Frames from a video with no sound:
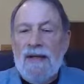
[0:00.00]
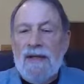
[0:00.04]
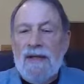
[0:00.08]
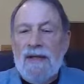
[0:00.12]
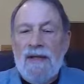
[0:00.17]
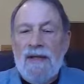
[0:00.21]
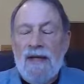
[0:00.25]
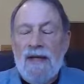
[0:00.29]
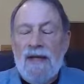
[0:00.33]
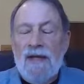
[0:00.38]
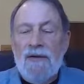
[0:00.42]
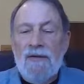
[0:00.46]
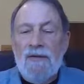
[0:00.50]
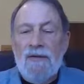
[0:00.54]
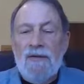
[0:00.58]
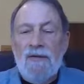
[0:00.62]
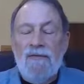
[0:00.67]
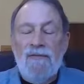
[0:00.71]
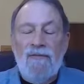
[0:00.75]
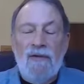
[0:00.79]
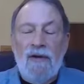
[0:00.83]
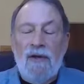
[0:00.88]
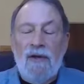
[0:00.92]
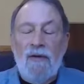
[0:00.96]
a key
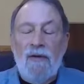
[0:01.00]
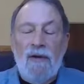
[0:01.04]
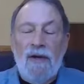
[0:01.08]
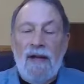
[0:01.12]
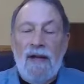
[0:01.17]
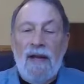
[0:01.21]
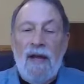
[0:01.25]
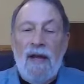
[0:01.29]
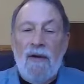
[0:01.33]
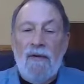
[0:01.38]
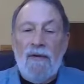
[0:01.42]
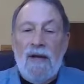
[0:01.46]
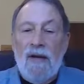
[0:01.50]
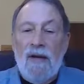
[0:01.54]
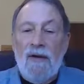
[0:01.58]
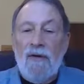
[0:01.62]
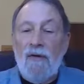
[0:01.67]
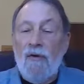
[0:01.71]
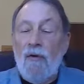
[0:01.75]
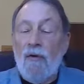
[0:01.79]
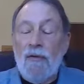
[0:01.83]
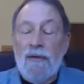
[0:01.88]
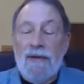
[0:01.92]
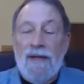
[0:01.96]
to figuring out how
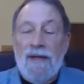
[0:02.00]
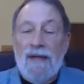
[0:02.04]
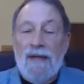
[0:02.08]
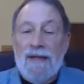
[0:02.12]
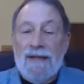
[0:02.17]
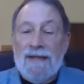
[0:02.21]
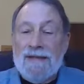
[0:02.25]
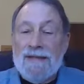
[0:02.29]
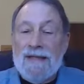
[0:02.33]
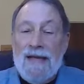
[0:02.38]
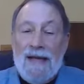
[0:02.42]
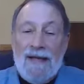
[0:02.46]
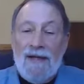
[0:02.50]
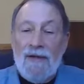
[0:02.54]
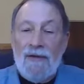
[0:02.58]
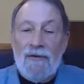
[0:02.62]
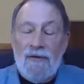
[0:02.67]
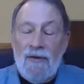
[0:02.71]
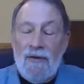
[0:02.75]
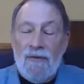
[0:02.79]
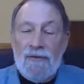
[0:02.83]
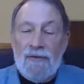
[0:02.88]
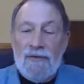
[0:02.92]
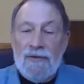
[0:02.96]
to go get it
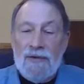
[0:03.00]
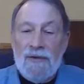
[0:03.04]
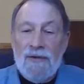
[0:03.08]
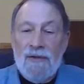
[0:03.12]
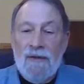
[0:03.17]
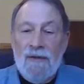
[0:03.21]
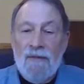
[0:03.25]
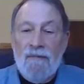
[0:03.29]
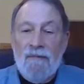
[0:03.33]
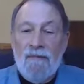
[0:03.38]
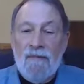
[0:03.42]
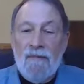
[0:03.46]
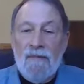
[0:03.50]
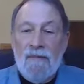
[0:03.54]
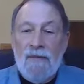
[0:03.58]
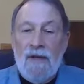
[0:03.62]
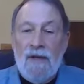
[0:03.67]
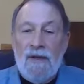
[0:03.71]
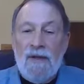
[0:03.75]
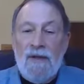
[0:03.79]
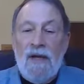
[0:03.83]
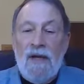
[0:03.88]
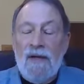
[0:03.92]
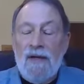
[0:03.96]
diagnosed
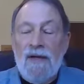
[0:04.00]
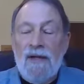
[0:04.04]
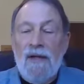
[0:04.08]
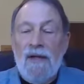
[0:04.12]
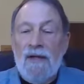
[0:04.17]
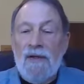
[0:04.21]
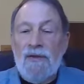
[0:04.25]
and how to